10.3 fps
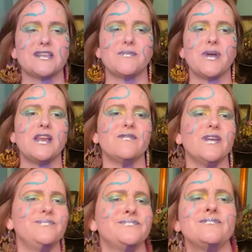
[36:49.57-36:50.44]
fact, I might
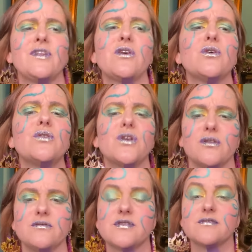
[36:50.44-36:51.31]
even, who
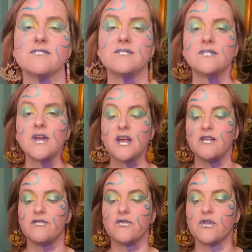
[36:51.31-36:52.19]
knows,
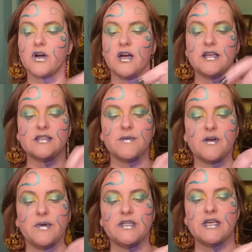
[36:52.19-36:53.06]
if we're
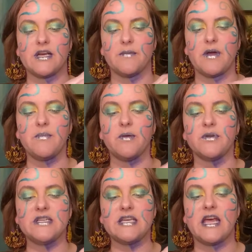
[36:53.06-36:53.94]
experimenting, I might be
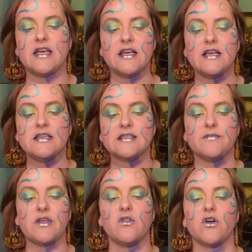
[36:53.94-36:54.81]
able to take
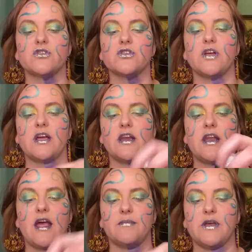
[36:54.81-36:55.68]
something larger like a
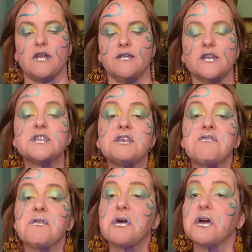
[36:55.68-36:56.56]
napkin. Let's see if it